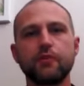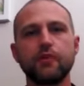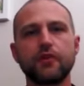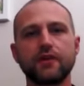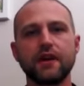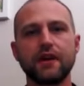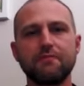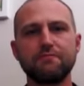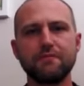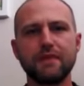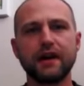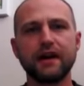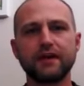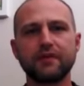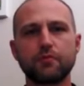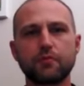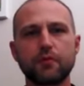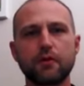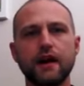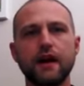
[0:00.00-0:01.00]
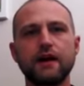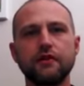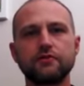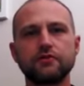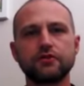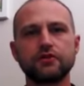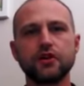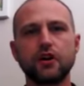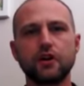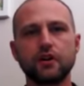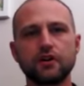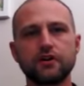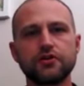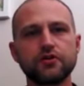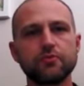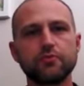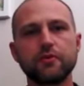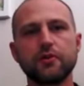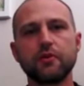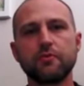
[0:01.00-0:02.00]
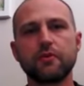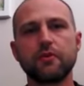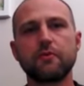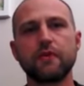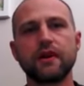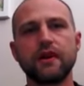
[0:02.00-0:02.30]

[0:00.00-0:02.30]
point a mad brown dog jumping up at